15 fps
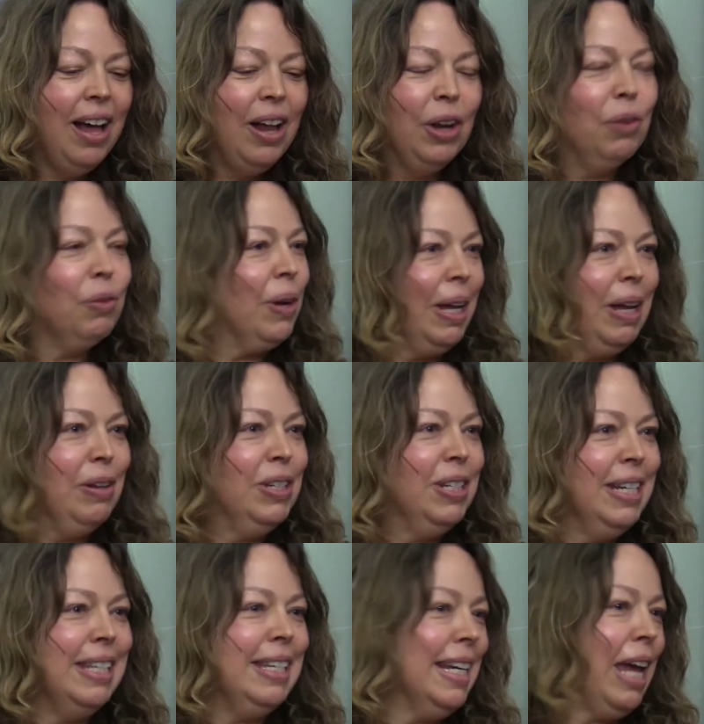Look,
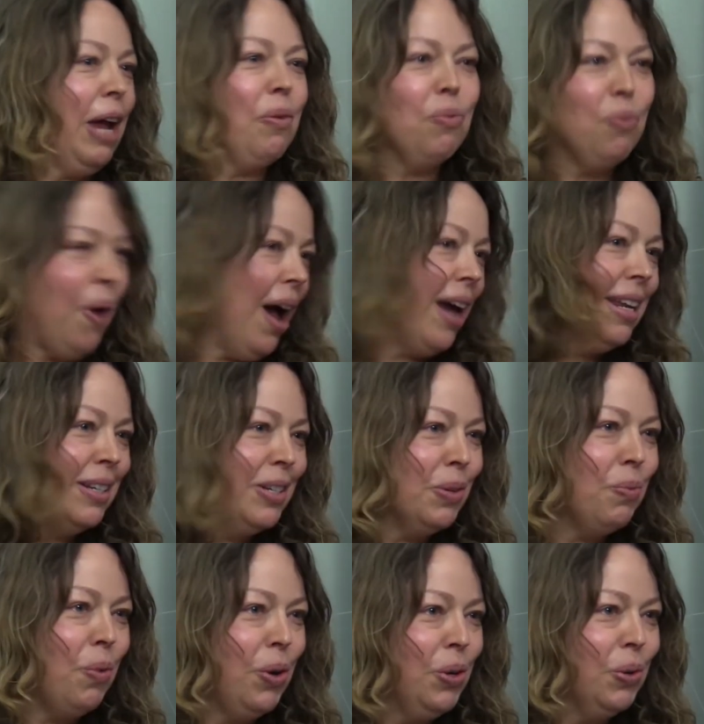just to get right into
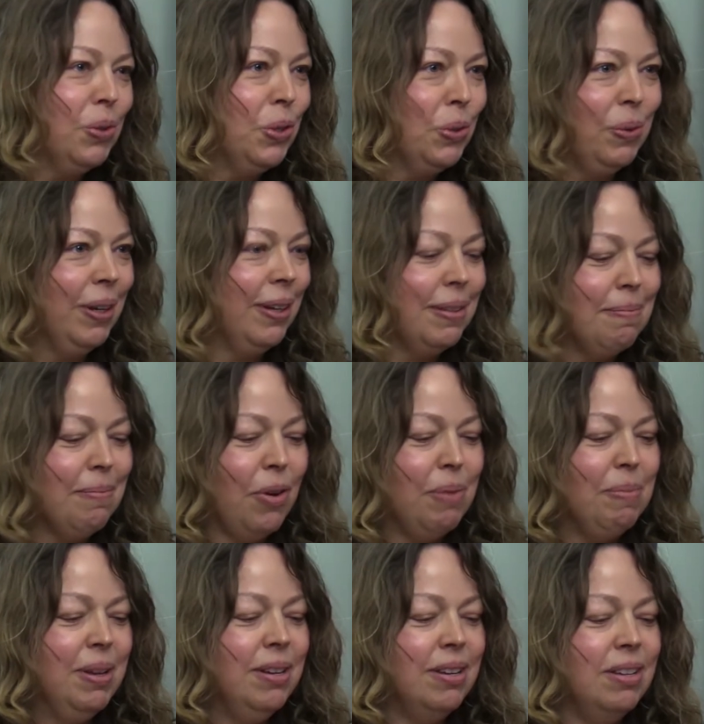what you're doing at the
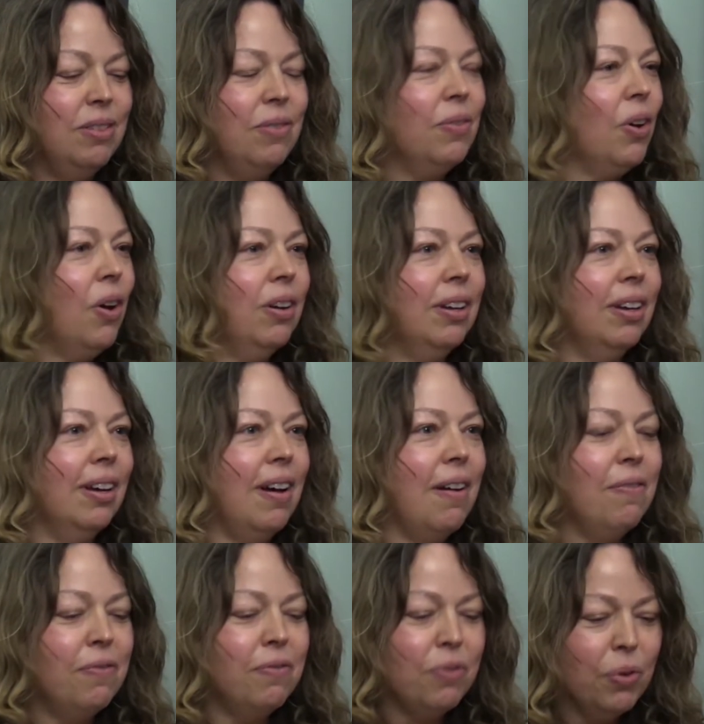moment, you've got
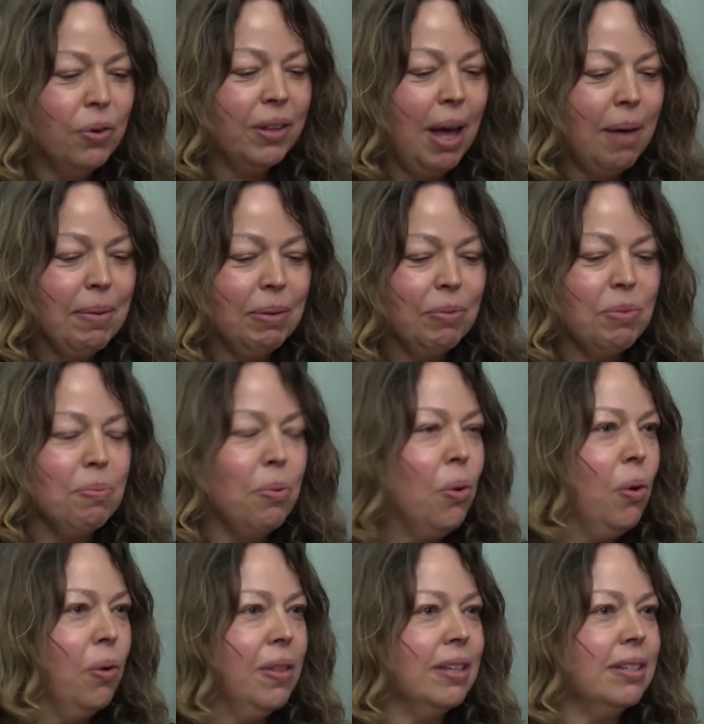a forthcoming
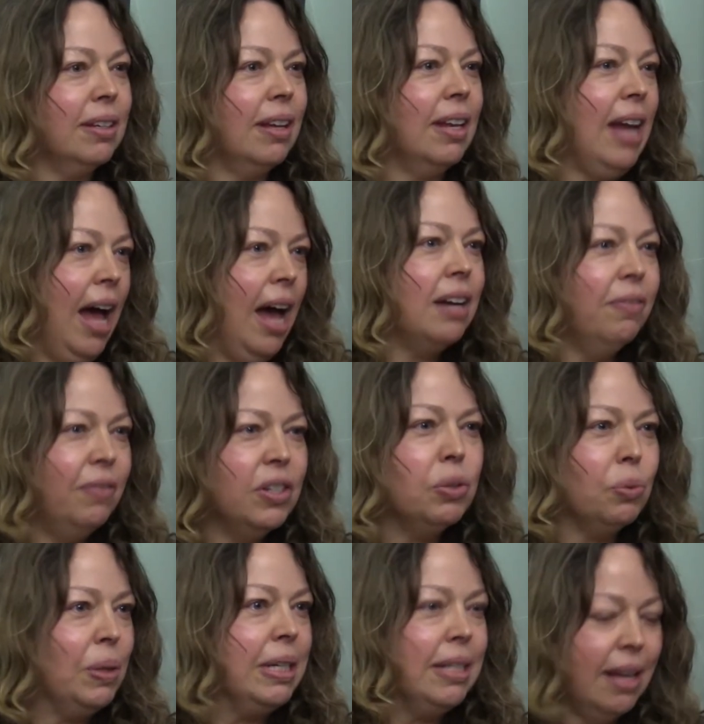report that's an
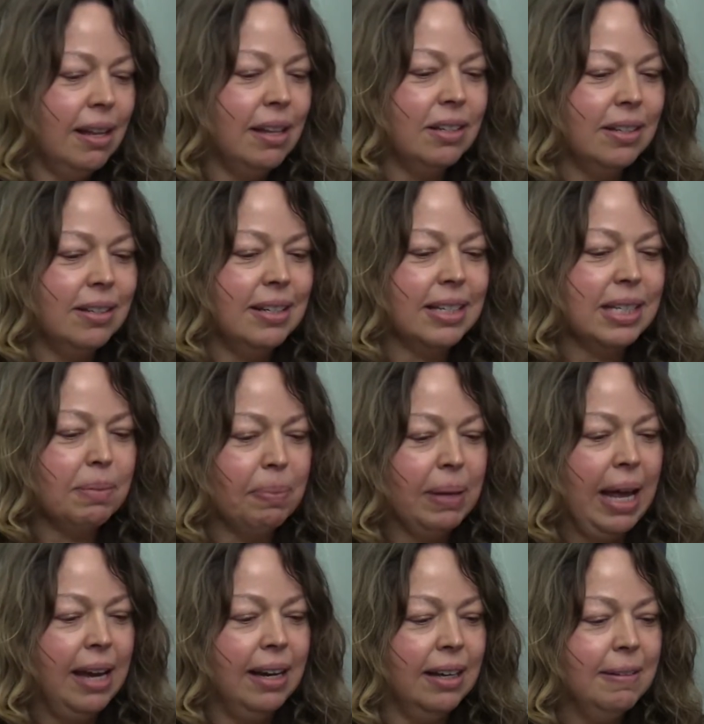artificial intelligence
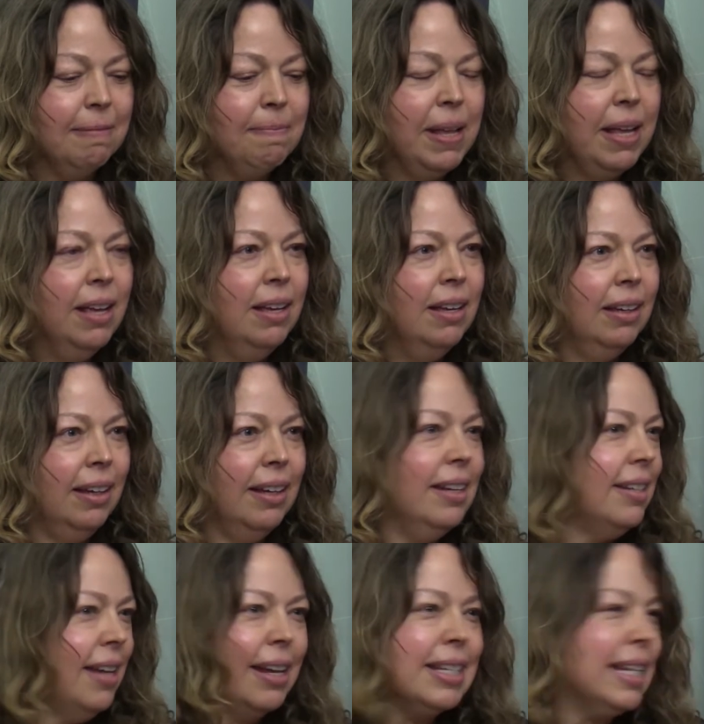explainer. Can you
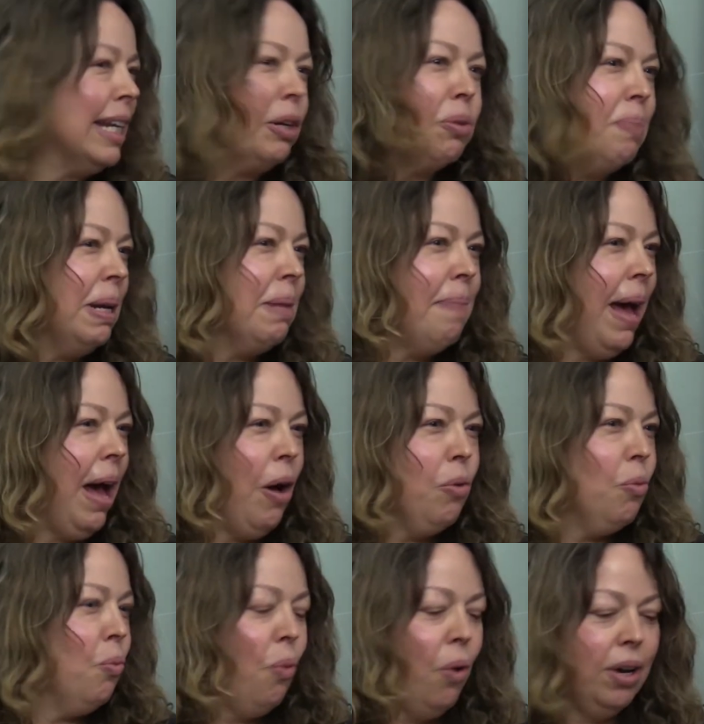tell us a little bit
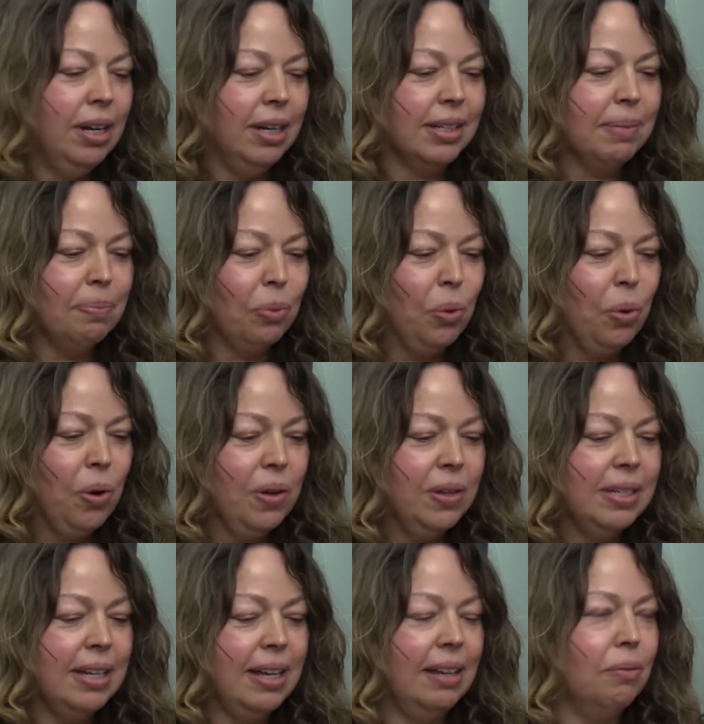about what it
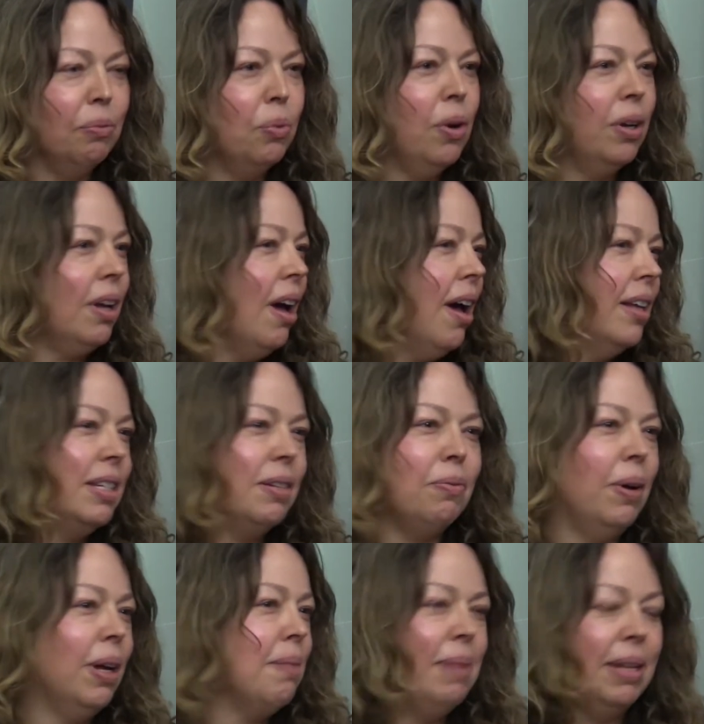explores and what kinds of
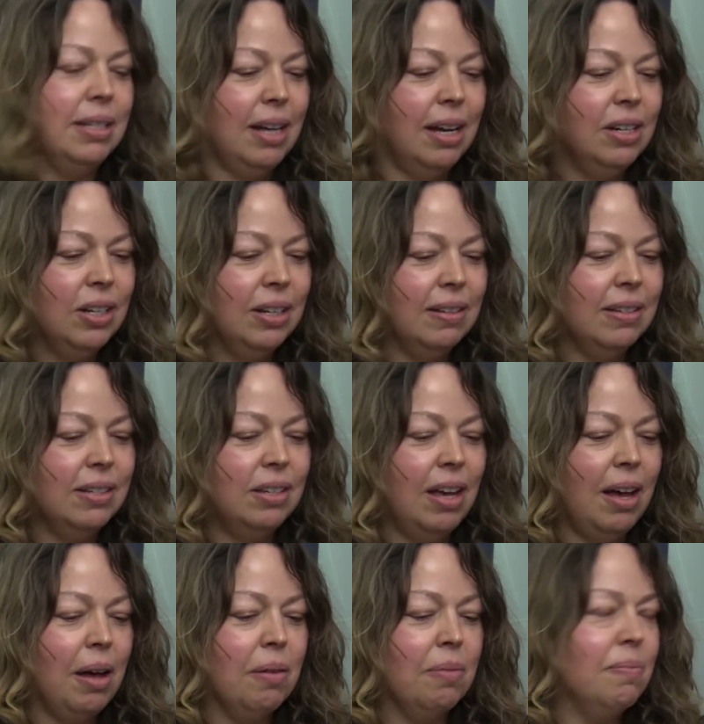recommendations
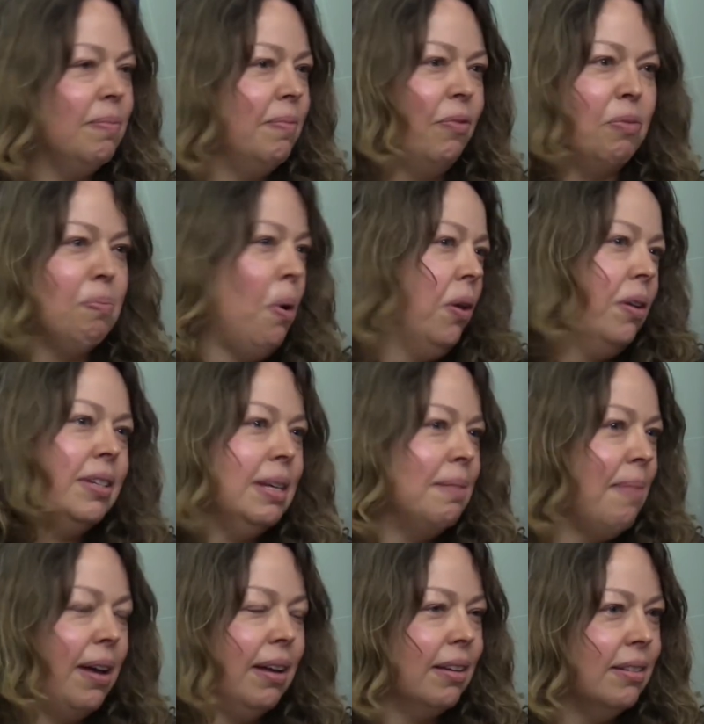for
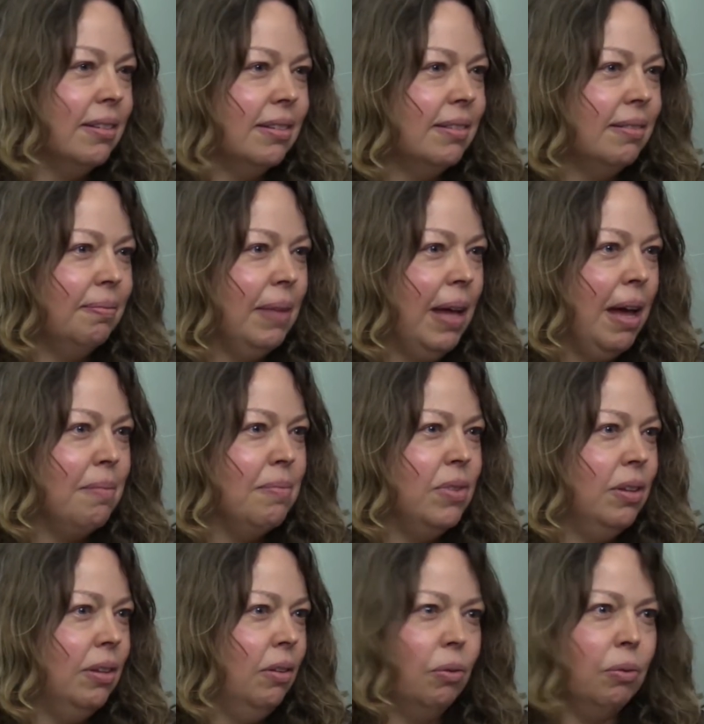policymakers
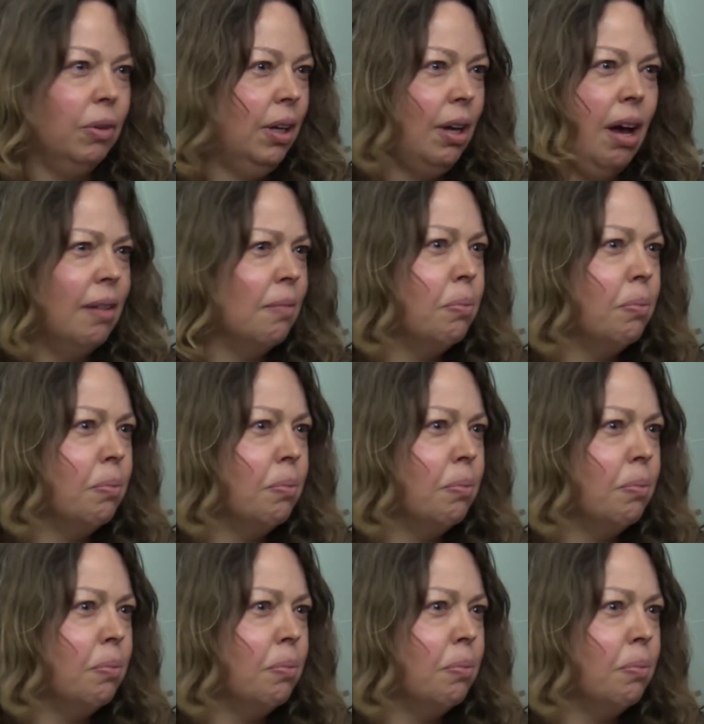you're kind of